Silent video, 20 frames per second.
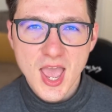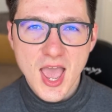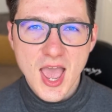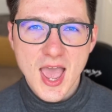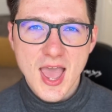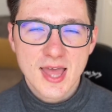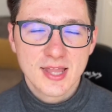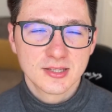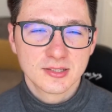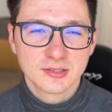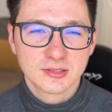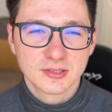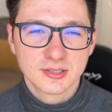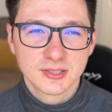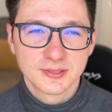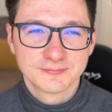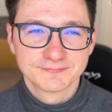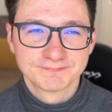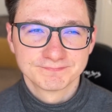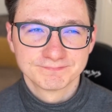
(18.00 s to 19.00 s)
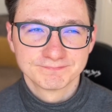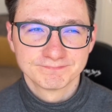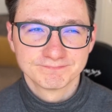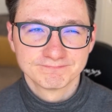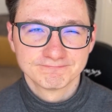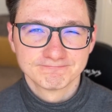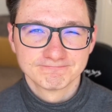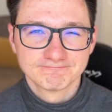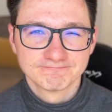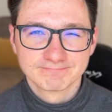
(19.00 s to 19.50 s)
And
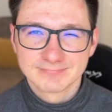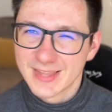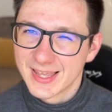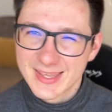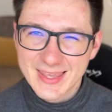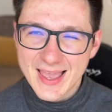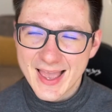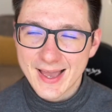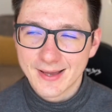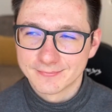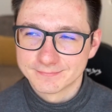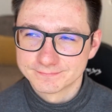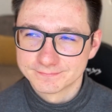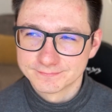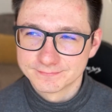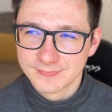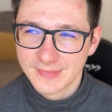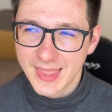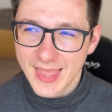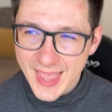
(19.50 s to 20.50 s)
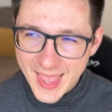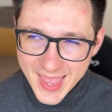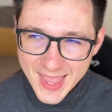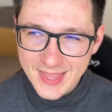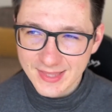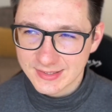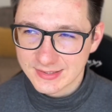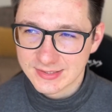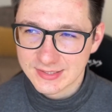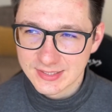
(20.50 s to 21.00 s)
yeah,
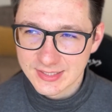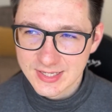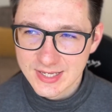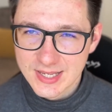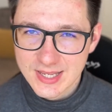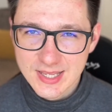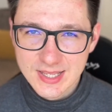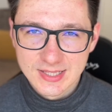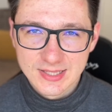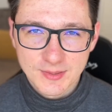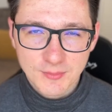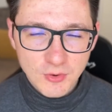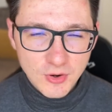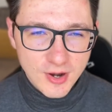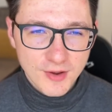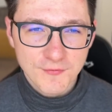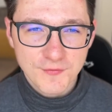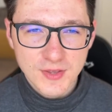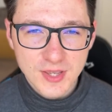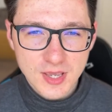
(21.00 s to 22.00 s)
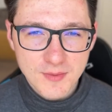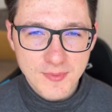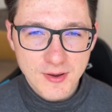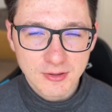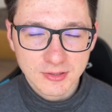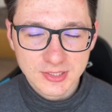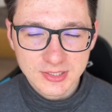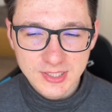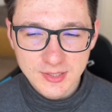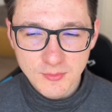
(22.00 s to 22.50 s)
and the more I think about
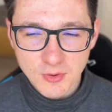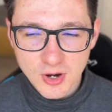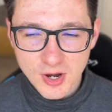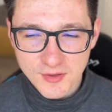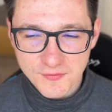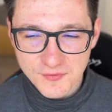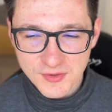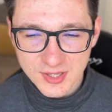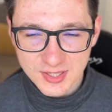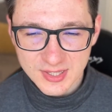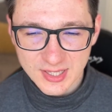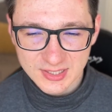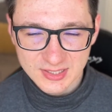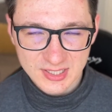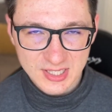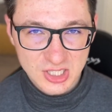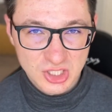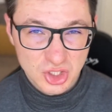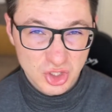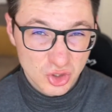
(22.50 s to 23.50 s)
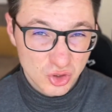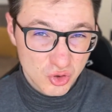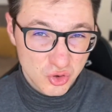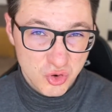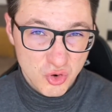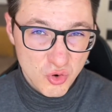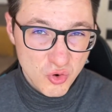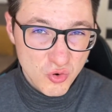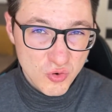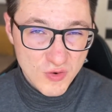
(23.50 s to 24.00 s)
it, the more I think that it's
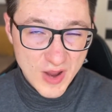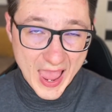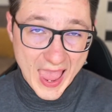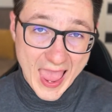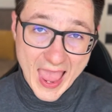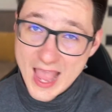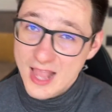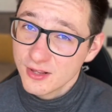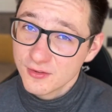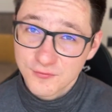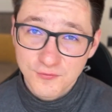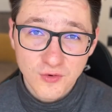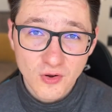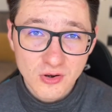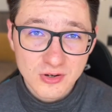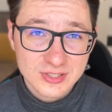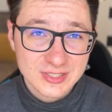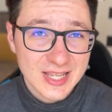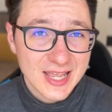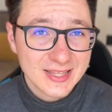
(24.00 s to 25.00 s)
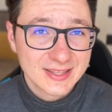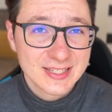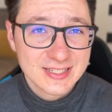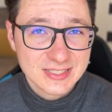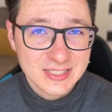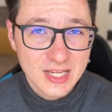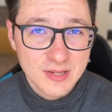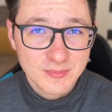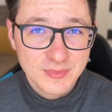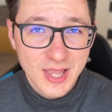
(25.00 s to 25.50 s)
true and false at the
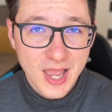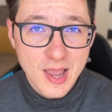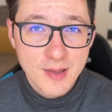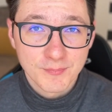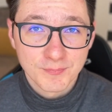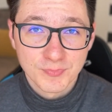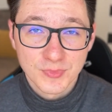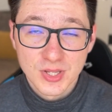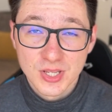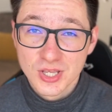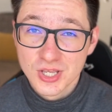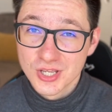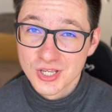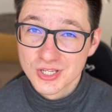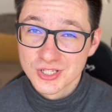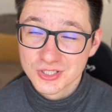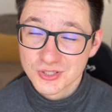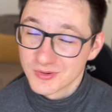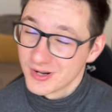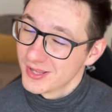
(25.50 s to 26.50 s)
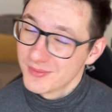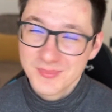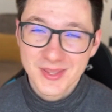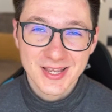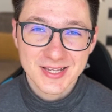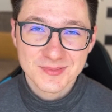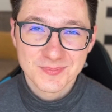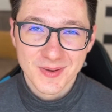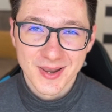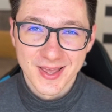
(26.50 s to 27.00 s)
same time. So let me
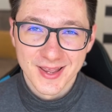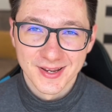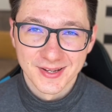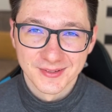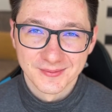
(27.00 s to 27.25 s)
explain.